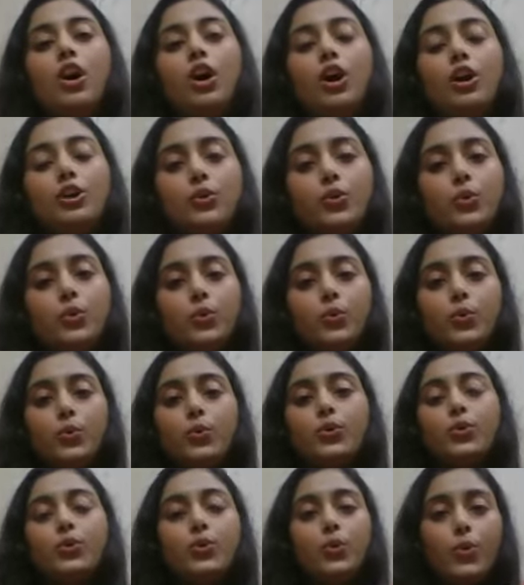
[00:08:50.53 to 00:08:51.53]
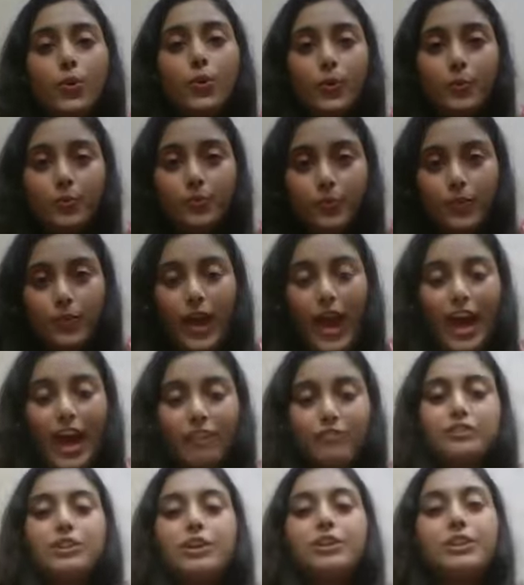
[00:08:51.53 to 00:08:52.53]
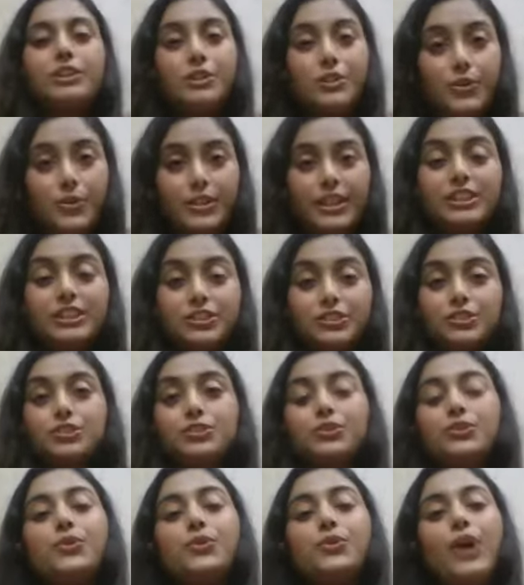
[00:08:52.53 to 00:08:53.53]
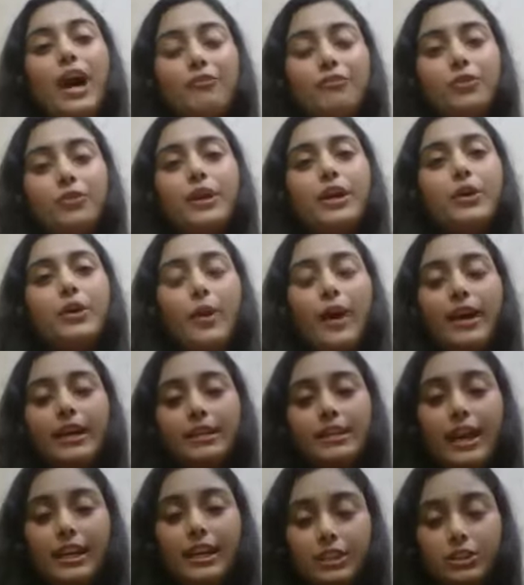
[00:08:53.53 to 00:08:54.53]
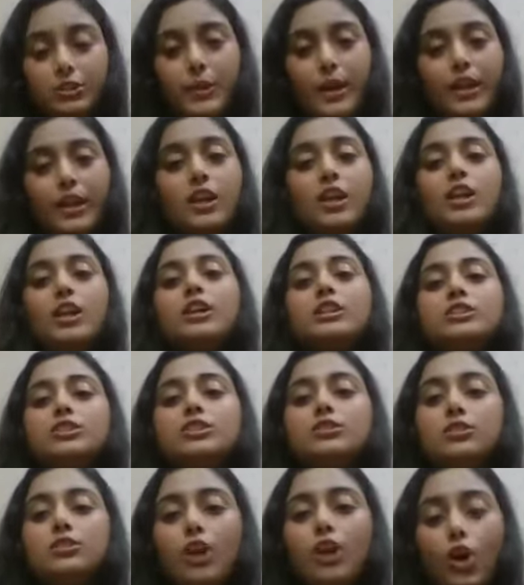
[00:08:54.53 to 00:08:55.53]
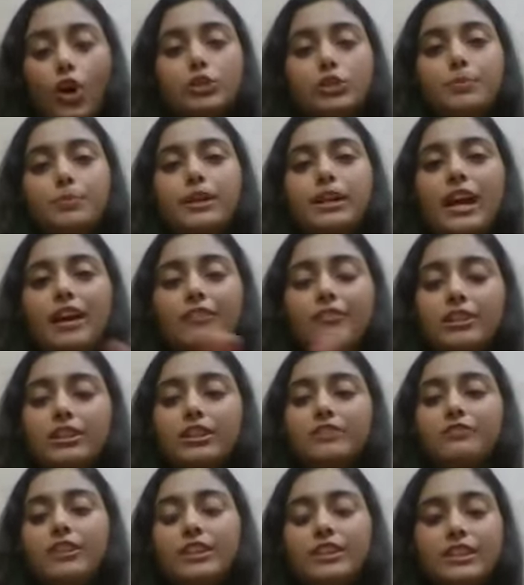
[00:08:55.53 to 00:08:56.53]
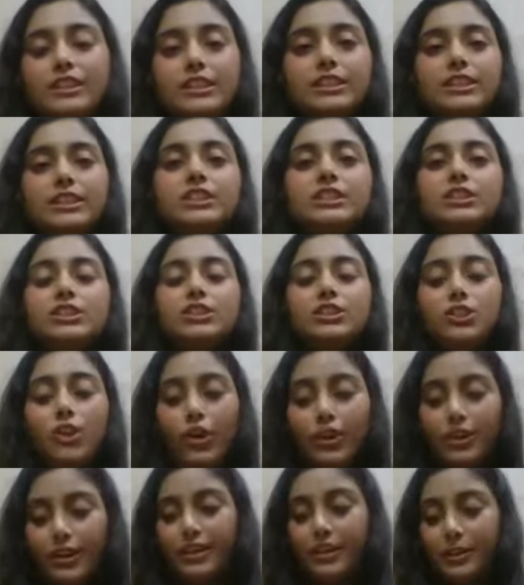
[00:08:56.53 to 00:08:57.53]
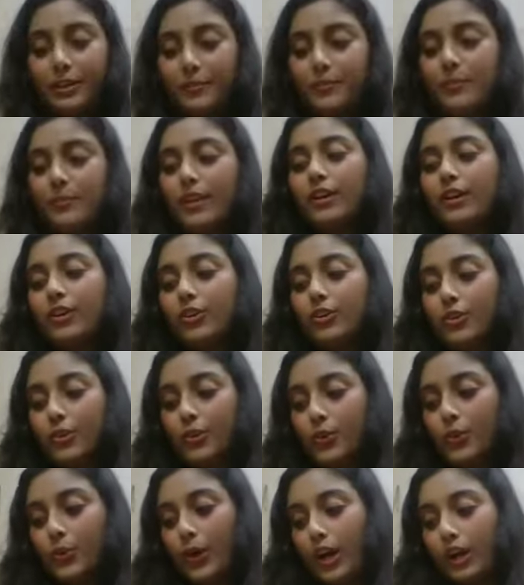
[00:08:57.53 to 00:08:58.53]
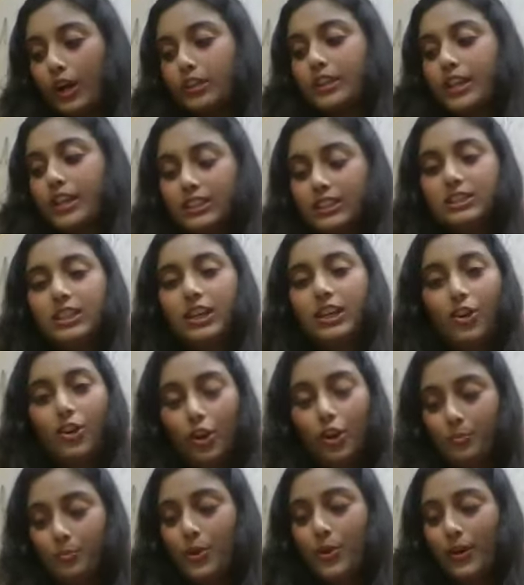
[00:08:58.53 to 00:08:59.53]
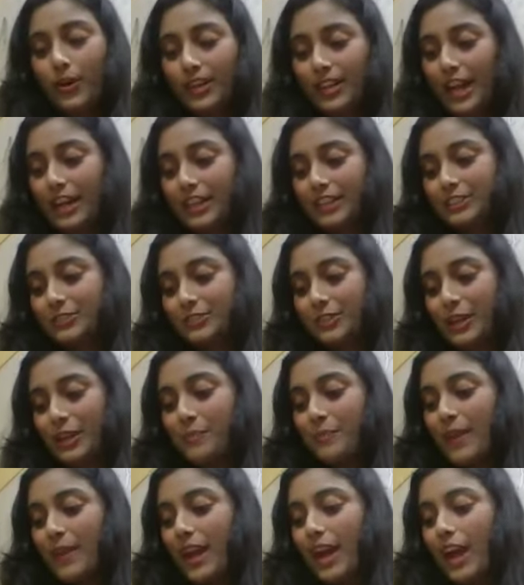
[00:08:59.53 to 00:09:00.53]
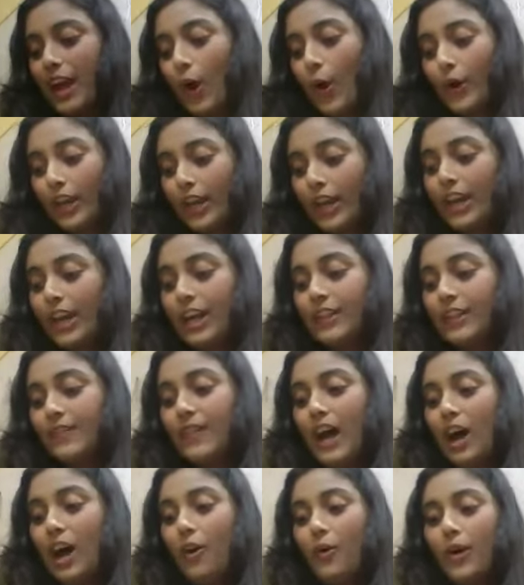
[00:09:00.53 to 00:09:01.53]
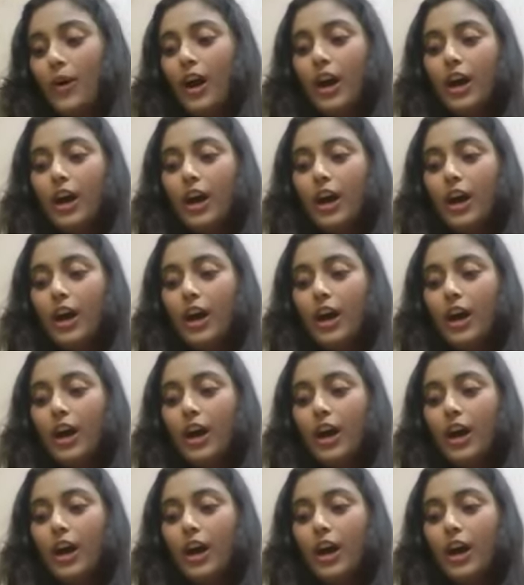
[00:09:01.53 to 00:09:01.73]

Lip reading: to, have certain rotations. So you have to inquire that as well. The hospital having the facilities is not it. There is a lot beyond that as well. Okay, now